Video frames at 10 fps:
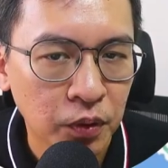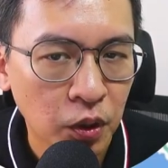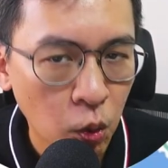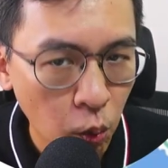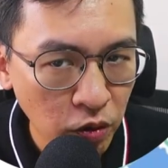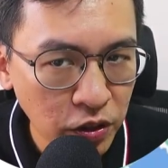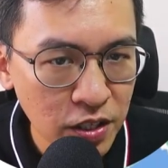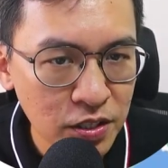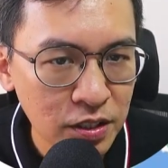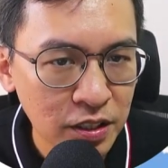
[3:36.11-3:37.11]
Will
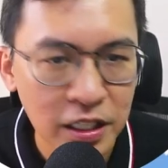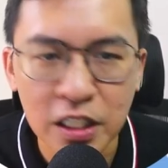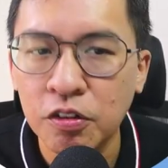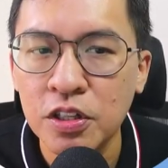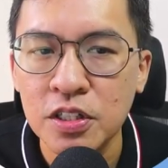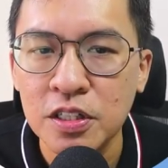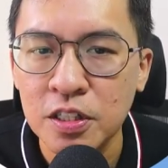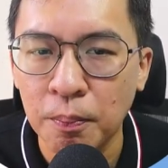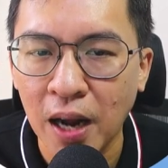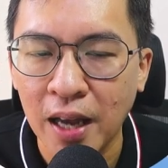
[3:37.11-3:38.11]
this increase in
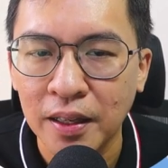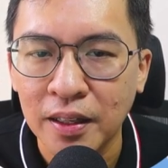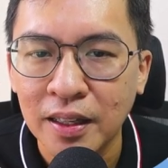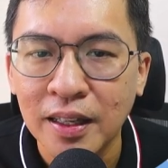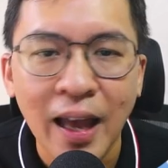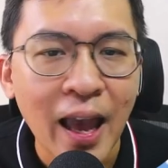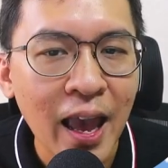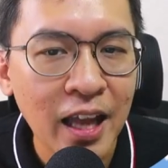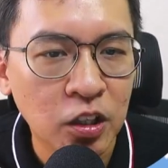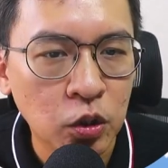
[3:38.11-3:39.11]
supply
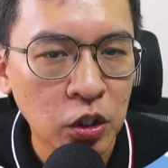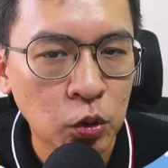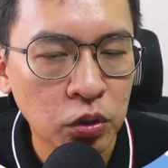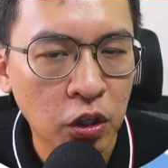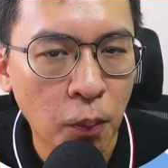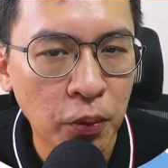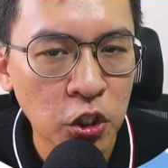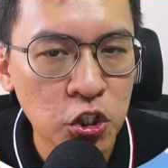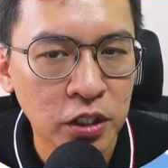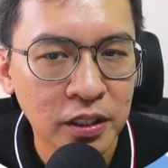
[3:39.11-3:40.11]
add into the
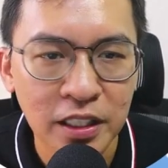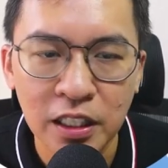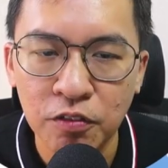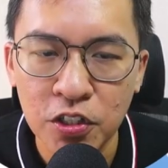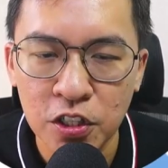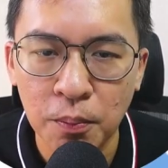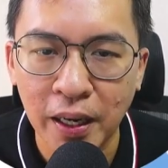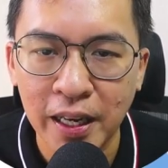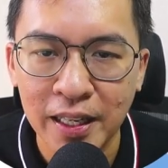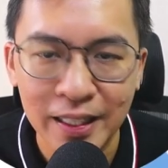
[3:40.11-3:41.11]
competition in the resale
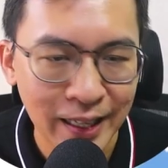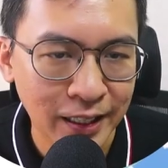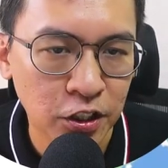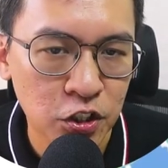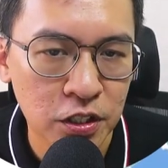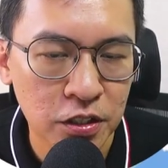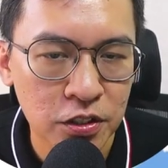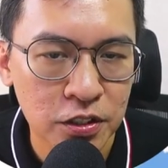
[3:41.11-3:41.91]
market in later years?